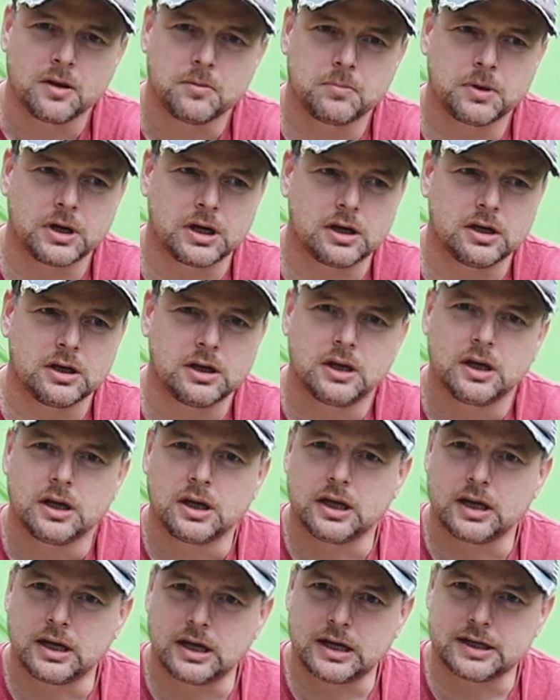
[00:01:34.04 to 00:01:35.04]
but
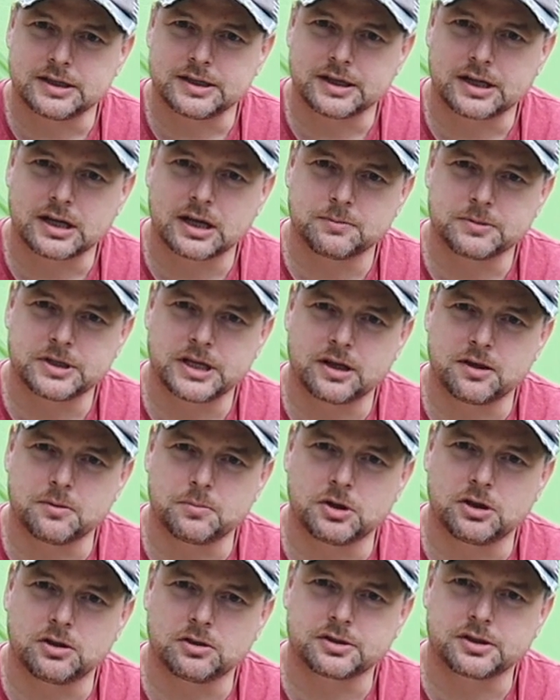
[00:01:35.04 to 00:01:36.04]
as it comes out of the
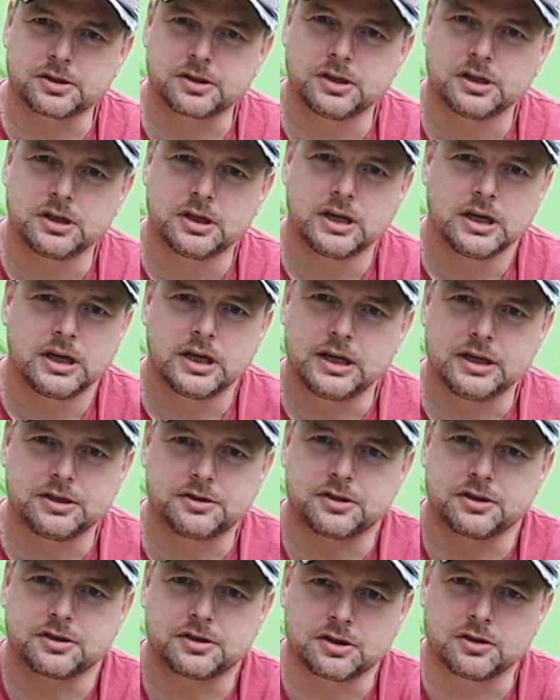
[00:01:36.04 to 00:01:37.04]
box, it's
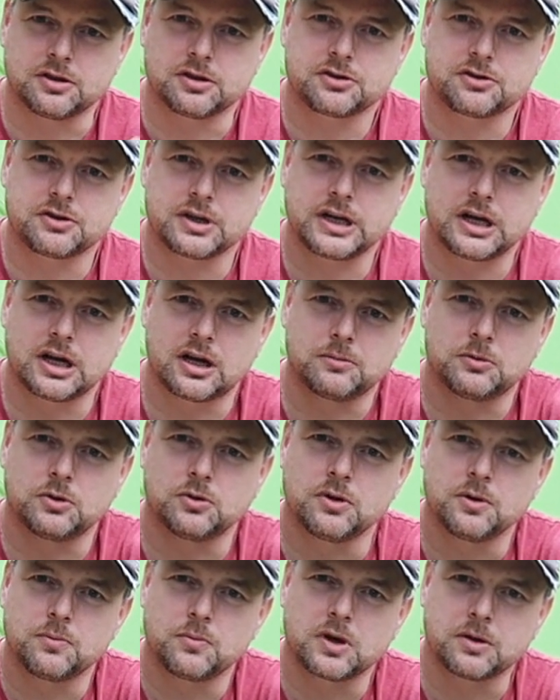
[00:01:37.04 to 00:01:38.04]
just a straight up
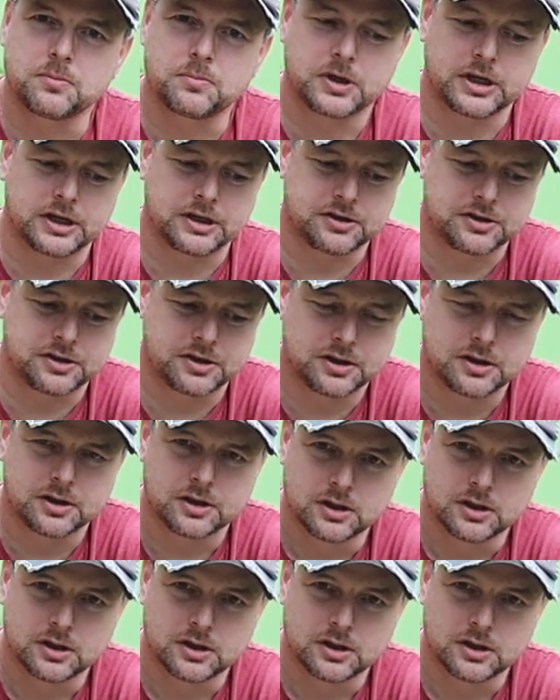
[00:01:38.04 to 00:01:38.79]
all-in-one pitch.